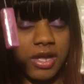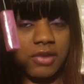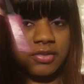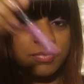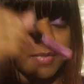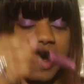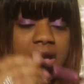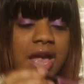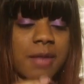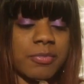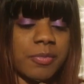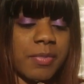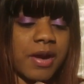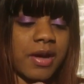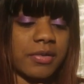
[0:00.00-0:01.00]
gloss by
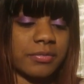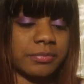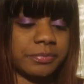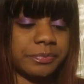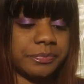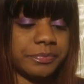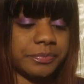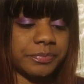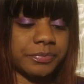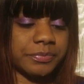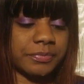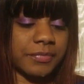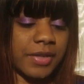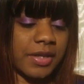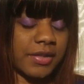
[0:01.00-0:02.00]
Apple Bottom.
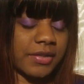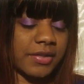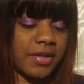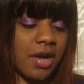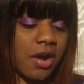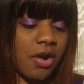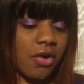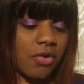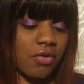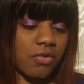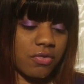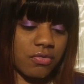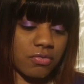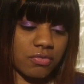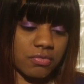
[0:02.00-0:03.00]
And it's
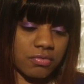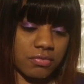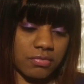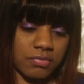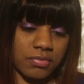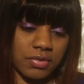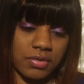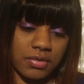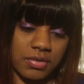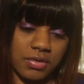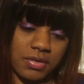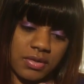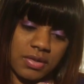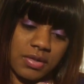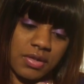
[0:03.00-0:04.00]
called
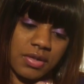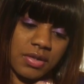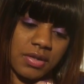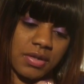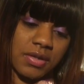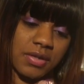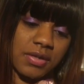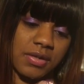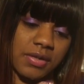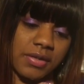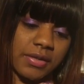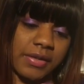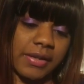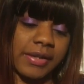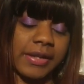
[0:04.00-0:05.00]

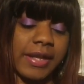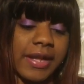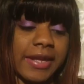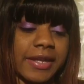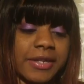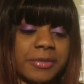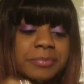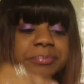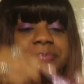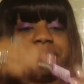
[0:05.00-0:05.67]
Glam.